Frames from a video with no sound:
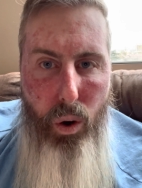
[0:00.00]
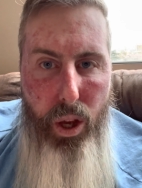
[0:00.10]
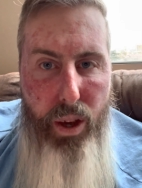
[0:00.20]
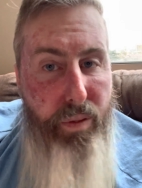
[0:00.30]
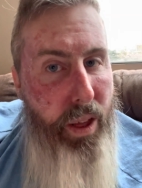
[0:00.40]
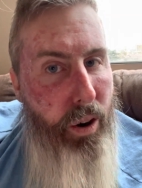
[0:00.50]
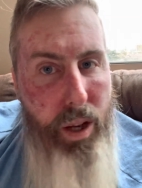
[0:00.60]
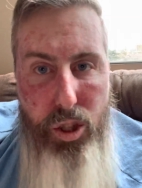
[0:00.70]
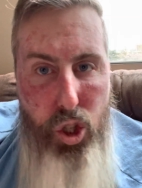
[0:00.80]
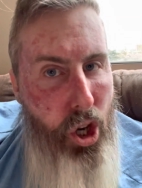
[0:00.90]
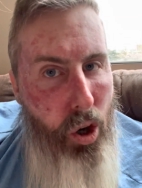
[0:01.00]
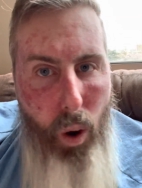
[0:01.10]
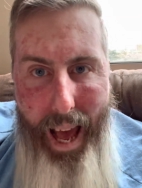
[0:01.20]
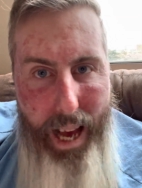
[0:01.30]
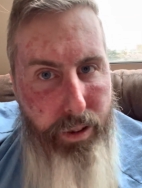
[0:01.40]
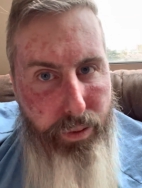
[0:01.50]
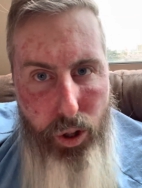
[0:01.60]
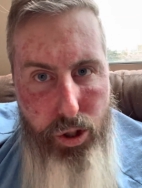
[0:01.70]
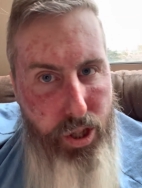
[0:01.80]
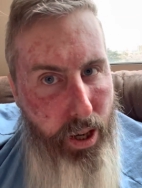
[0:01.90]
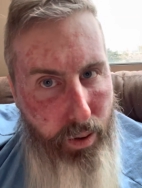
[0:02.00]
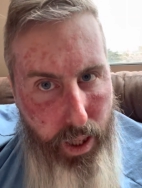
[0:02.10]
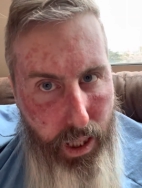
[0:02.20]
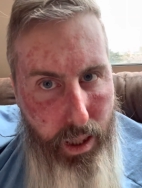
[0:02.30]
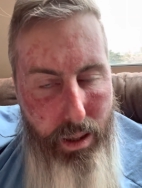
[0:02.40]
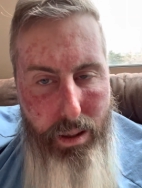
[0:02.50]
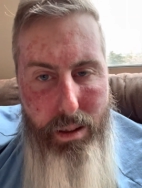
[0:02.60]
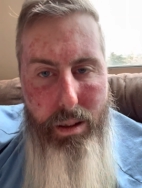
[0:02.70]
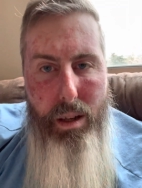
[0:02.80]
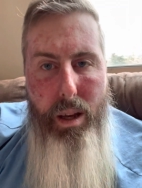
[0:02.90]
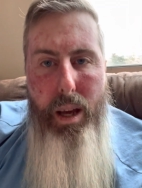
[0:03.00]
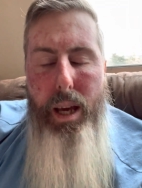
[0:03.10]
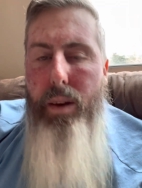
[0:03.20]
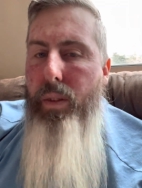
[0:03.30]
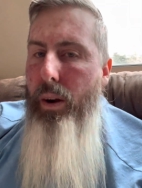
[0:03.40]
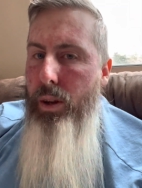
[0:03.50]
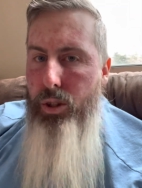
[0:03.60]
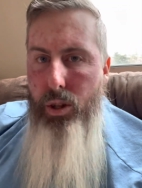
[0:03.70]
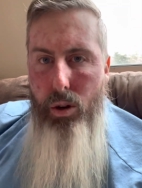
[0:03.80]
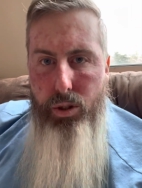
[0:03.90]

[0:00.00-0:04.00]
if there is no adversary? If there is no